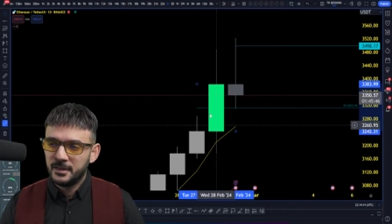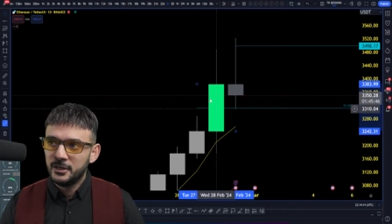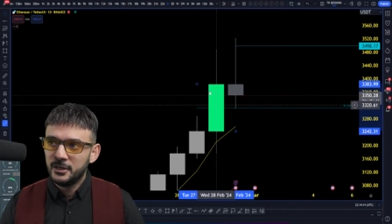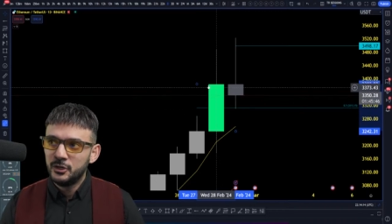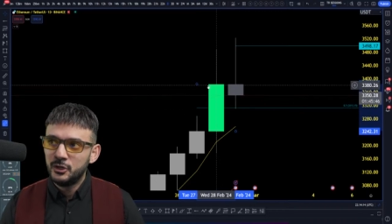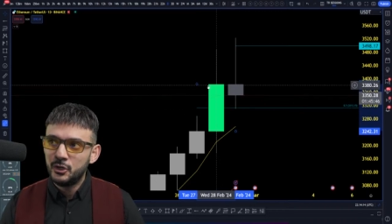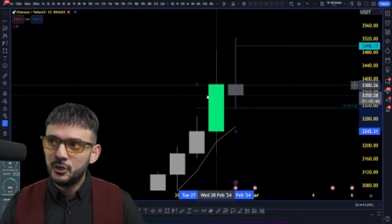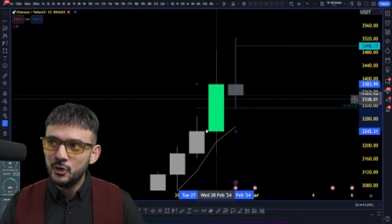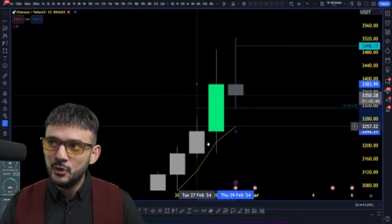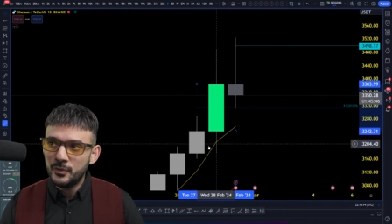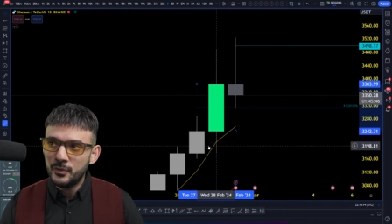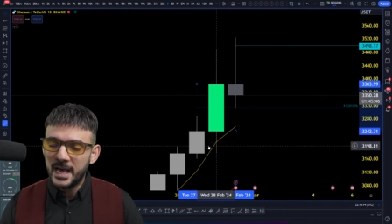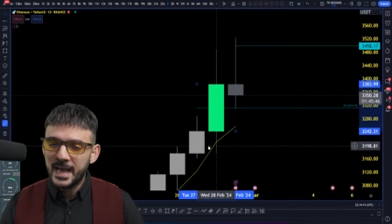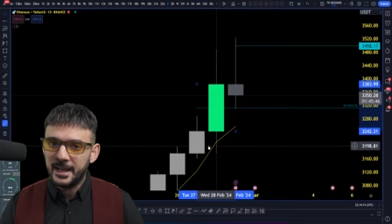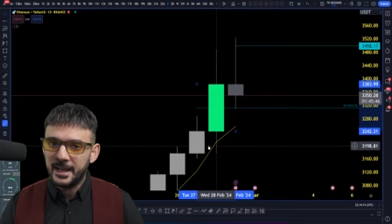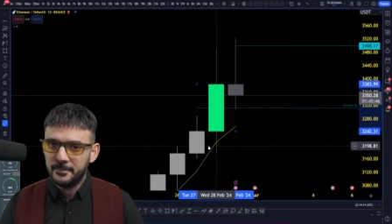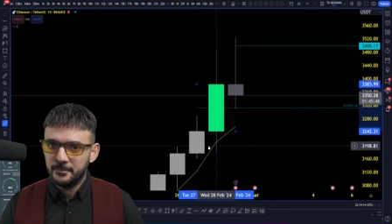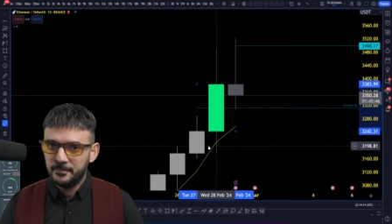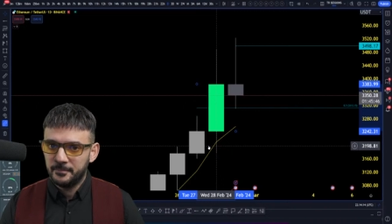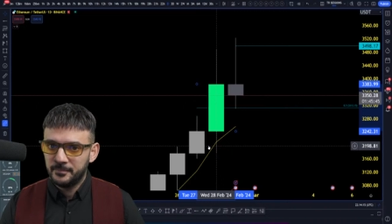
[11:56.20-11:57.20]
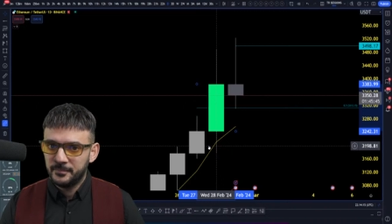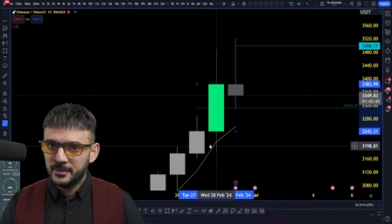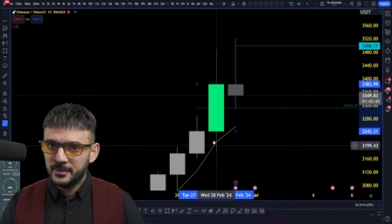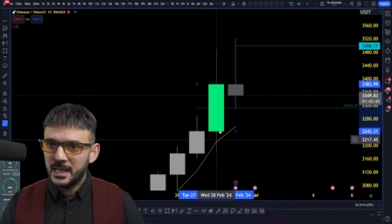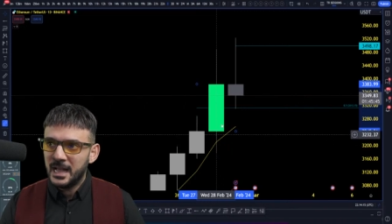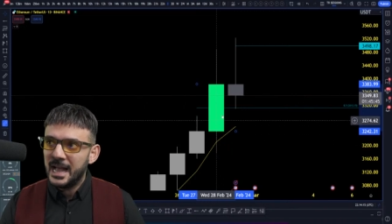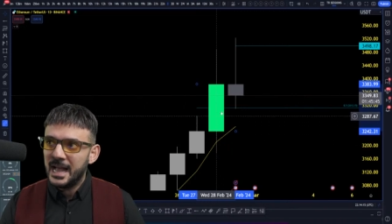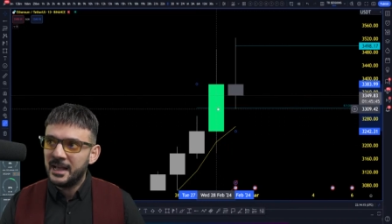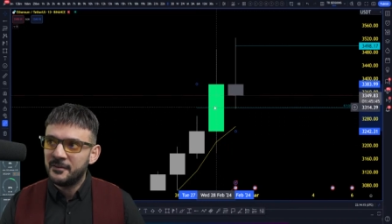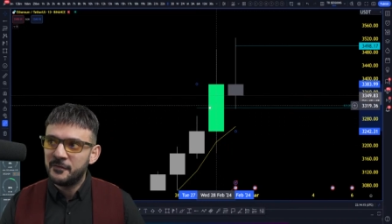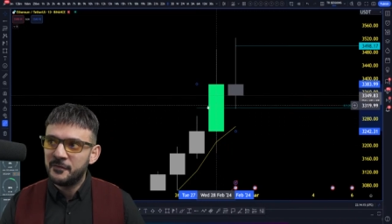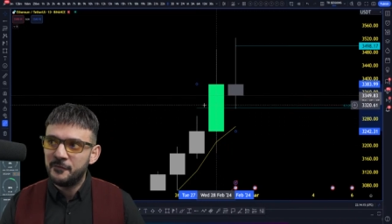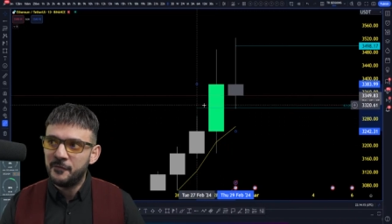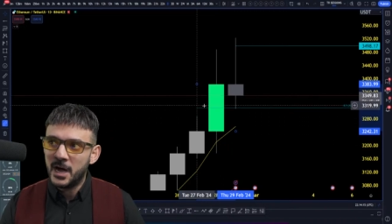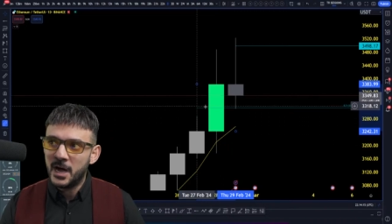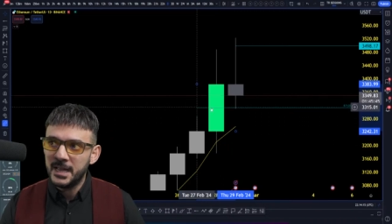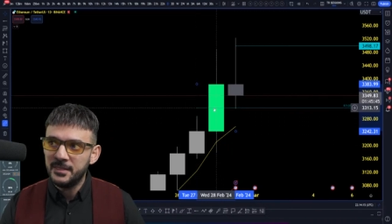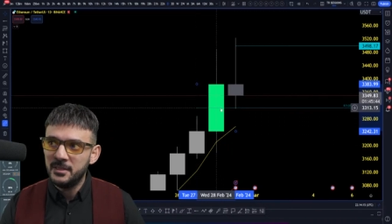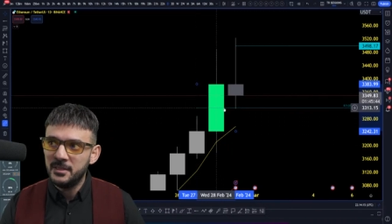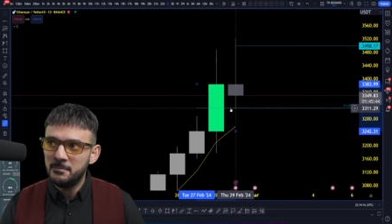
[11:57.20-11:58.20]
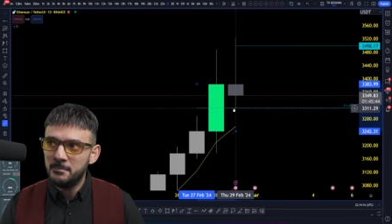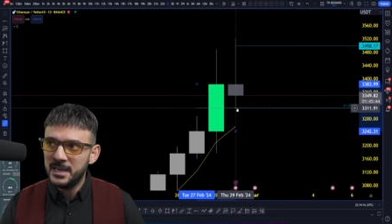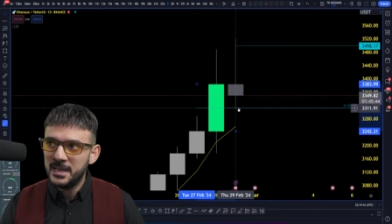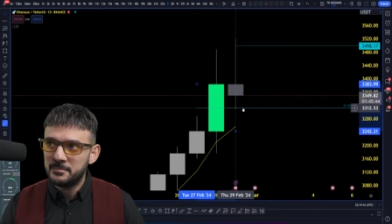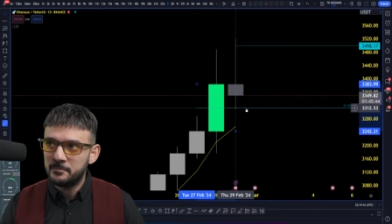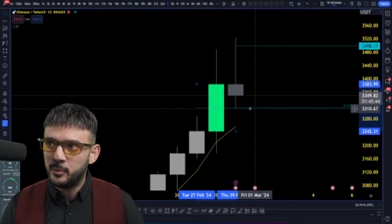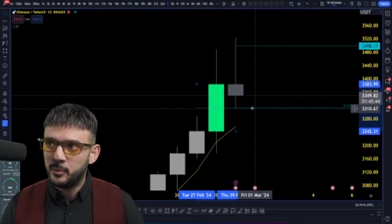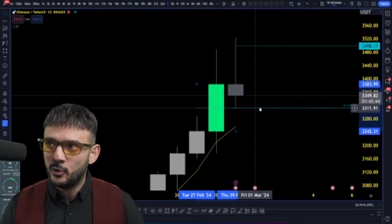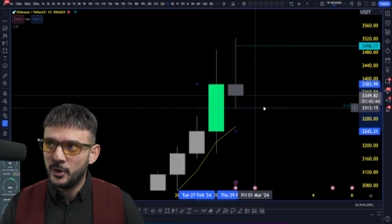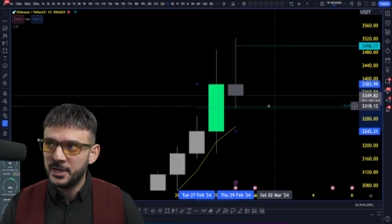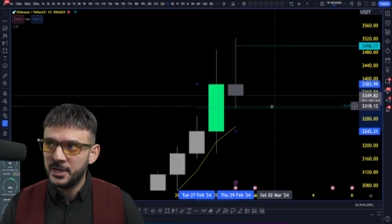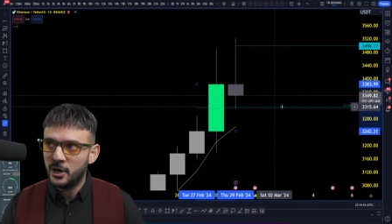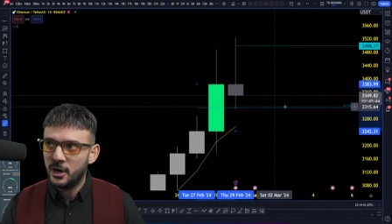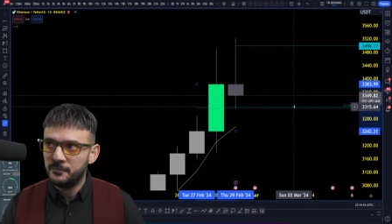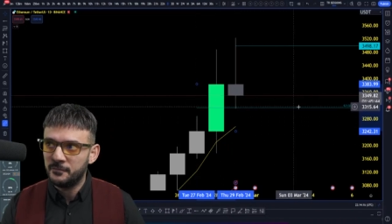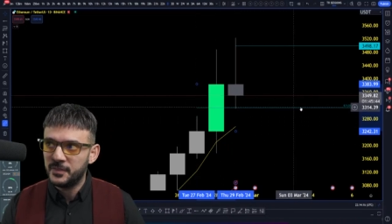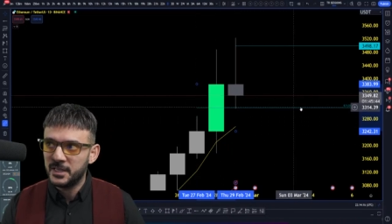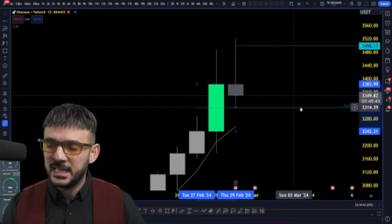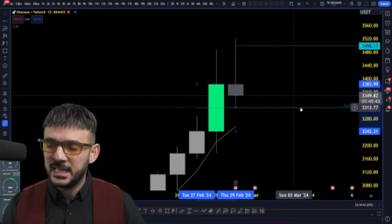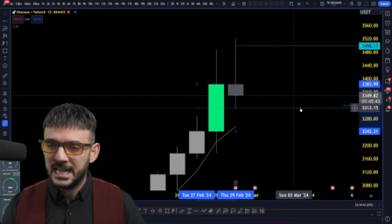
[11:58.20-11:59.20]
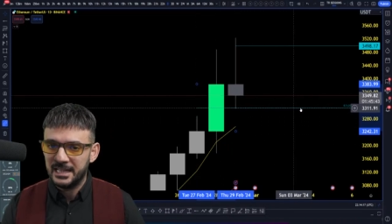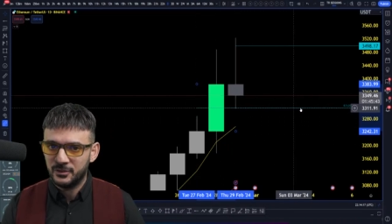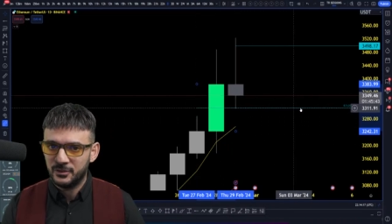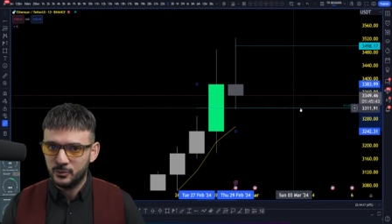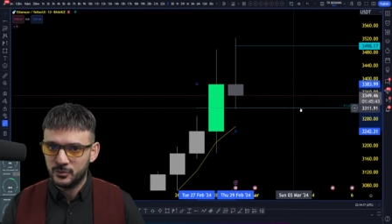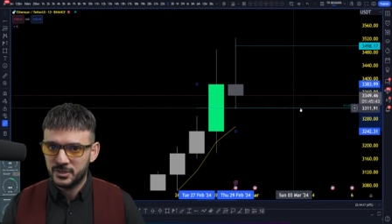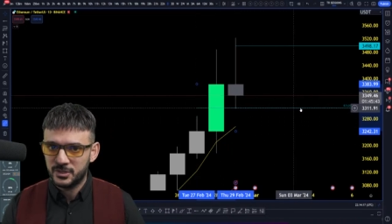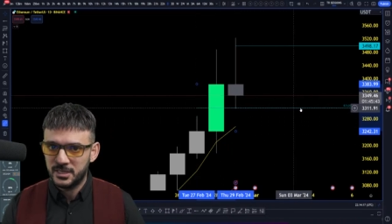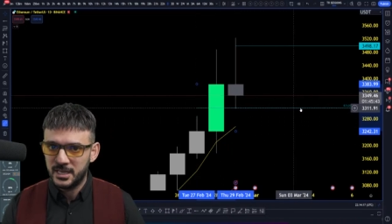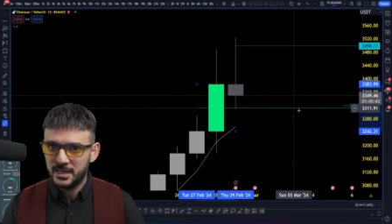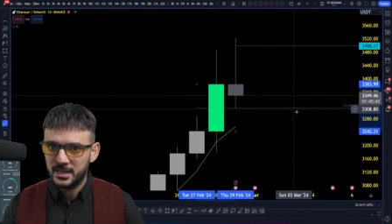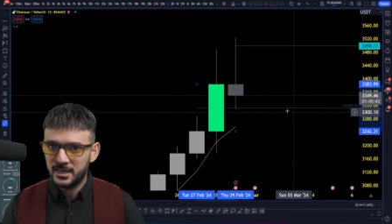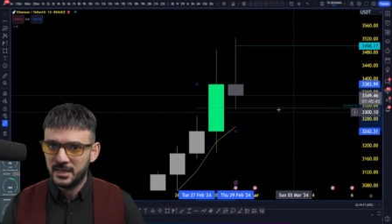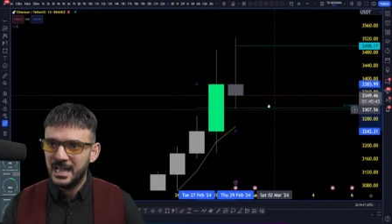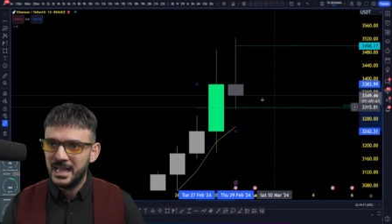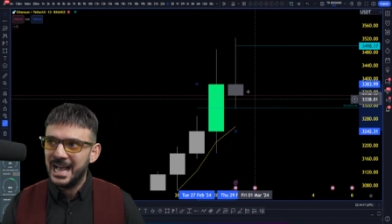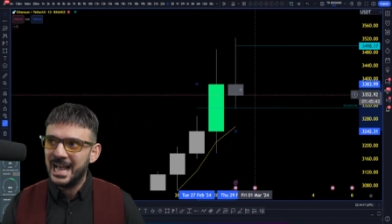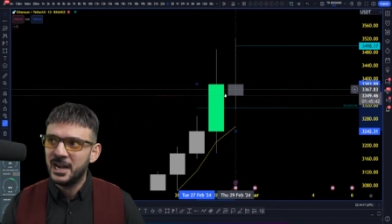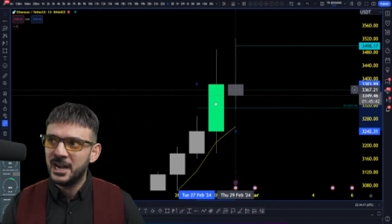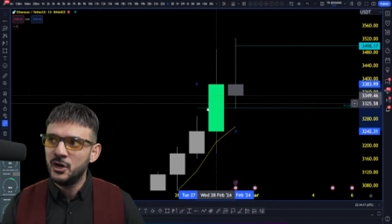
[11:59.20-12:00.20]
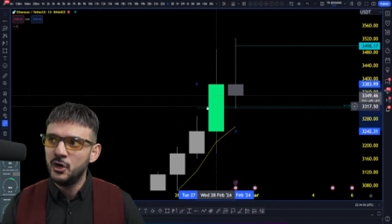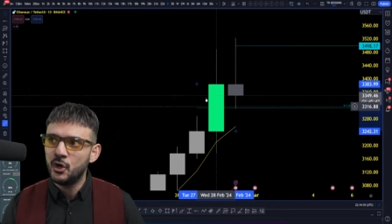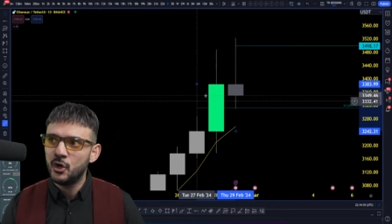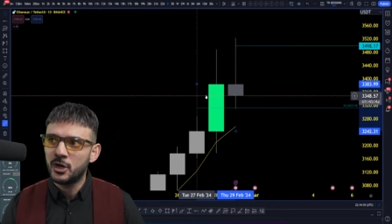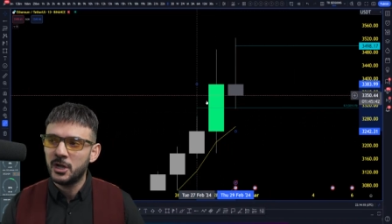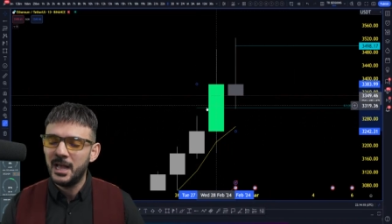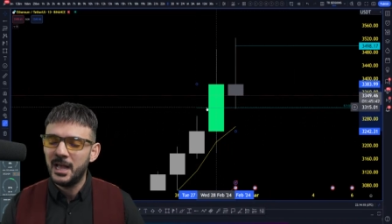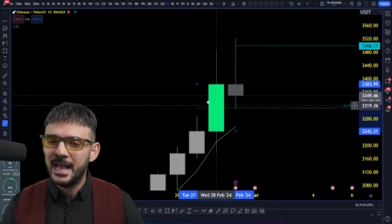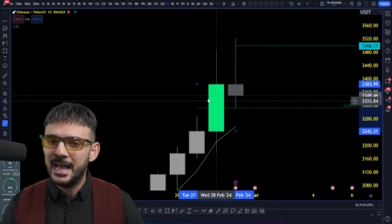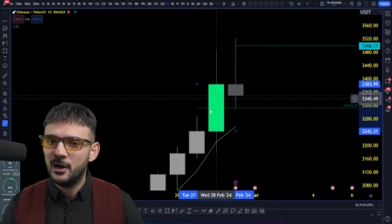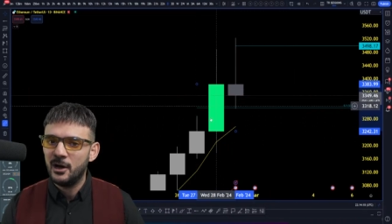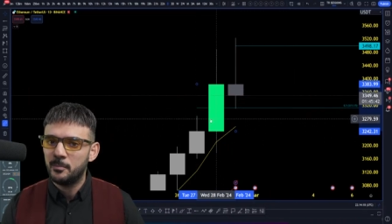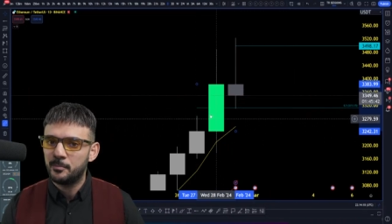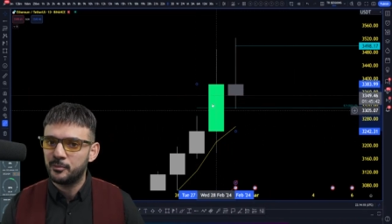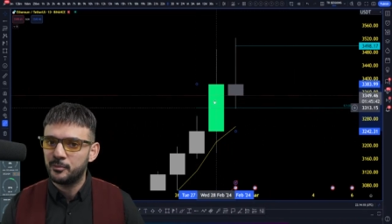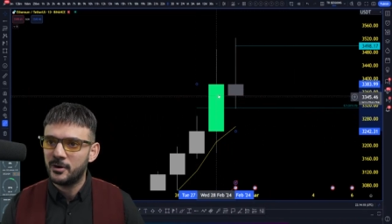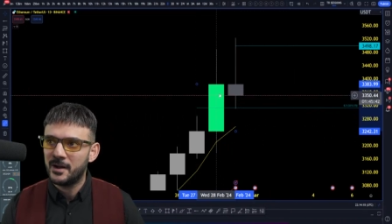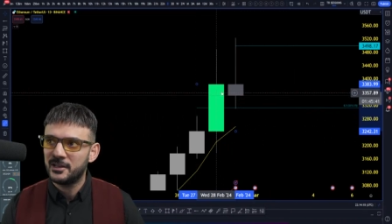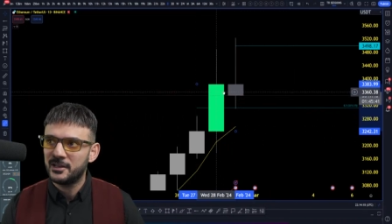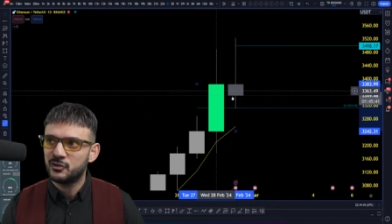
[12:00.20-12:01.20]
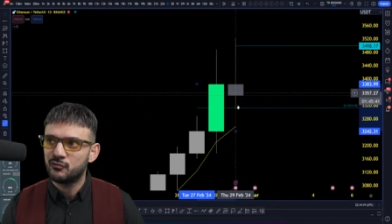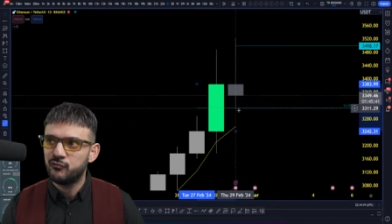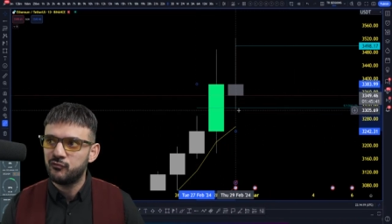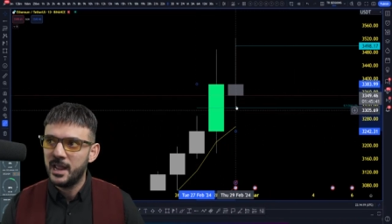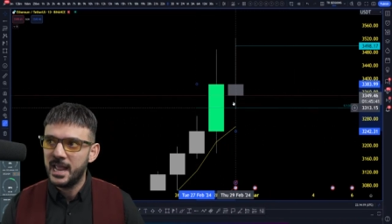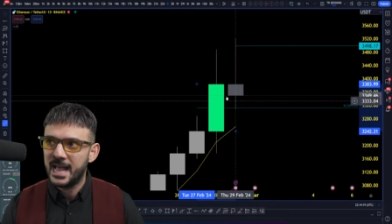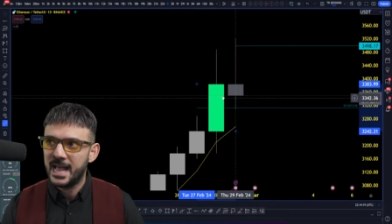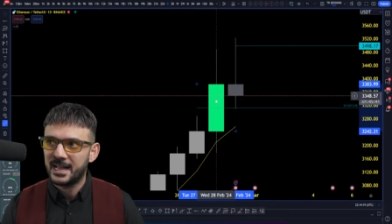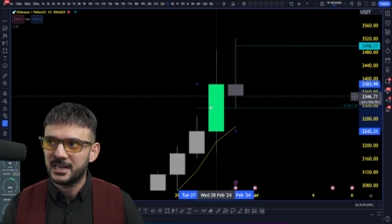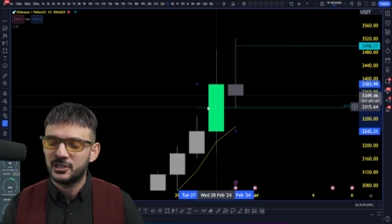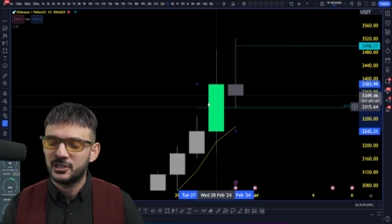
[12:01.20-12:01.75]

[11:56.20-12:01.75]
Do that and find the midpoint of the candlestick and look at how price reacts